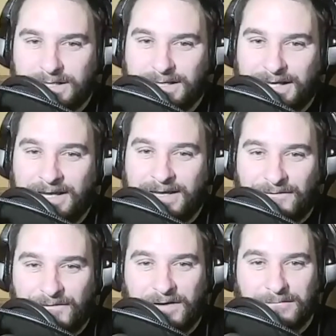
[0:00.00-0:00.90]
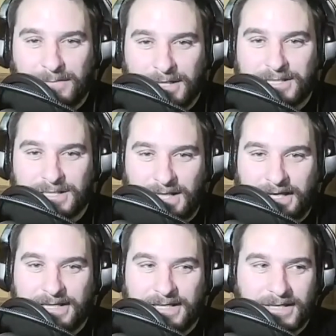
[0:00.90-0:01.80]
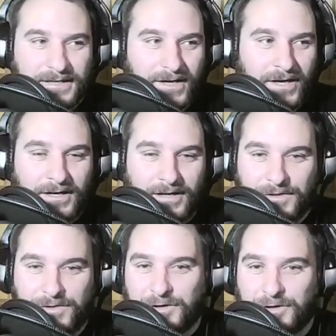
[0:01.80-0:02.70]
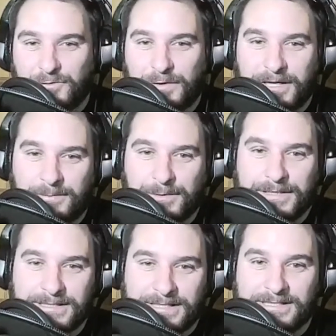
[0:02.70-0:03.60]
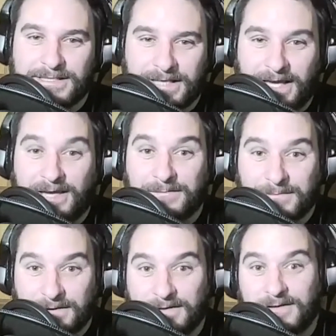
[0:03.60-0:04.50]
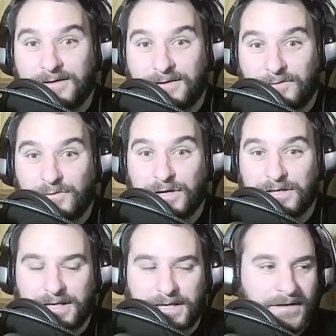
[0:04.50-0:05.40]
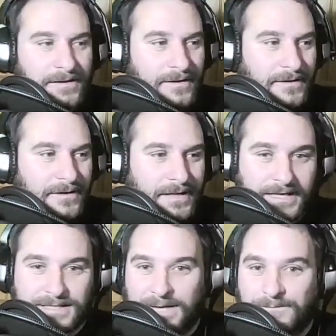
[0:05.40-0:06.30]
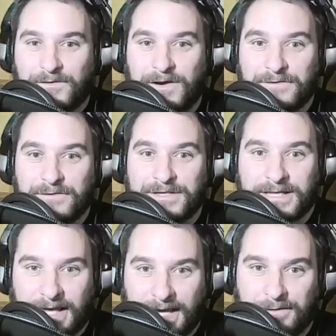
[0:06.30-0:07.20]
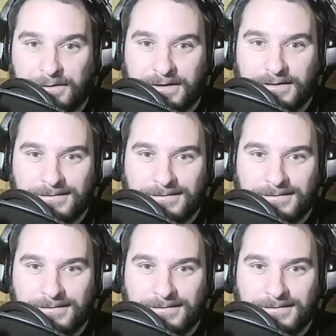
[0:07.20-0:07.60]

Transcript: it felt much like a third week preseason game, really, except for everything counted.